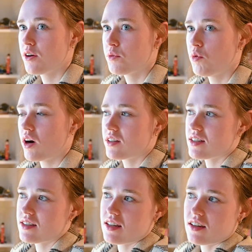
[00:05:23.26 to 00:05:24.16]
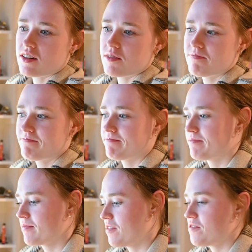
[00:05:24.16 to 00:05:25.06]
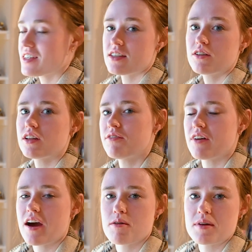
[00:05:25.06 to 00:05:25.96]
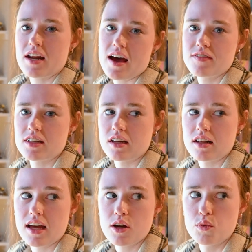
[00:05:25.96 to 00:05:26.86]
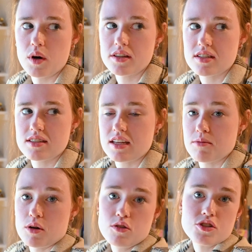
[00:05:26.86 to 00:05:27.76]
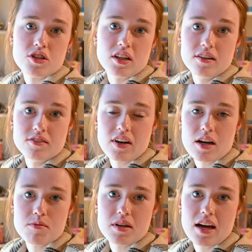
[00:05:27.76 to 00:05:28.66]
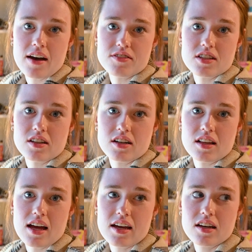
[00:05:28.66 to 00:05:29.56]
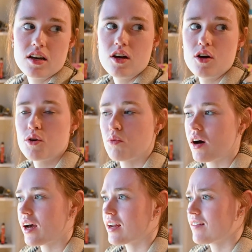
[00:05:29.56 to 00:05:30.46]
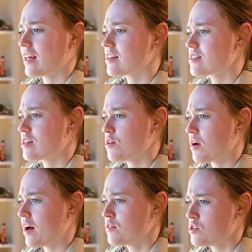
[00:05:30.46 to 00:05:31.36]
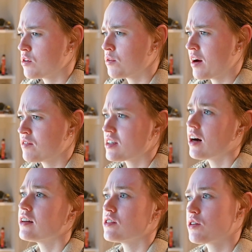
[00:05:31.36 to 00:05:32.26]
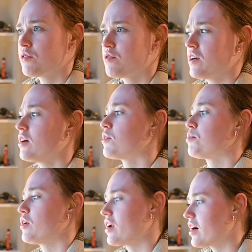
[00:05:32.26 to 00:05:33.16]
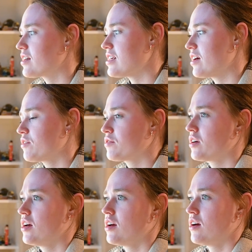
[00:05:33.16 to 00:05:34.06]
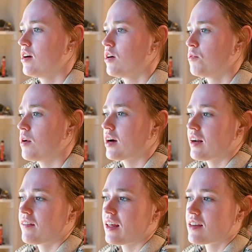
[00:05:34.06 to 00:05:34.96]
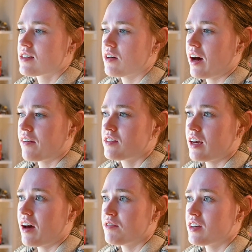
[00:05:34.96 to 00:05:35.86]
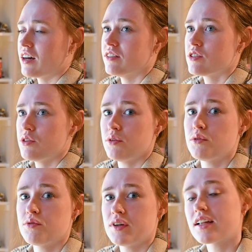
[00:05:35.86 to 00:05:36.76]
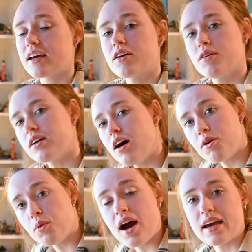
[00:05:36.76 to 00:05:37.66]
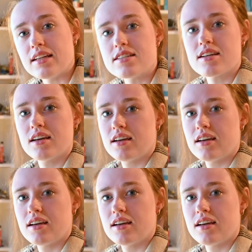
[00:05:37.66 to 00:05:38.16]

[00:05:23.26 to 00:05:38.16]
What does the physical environment have to look like? What does the emotional environment have to look like? What kind of things do you have to have done to feel productive? What kind of things do you have to have done to feel like you can unwind?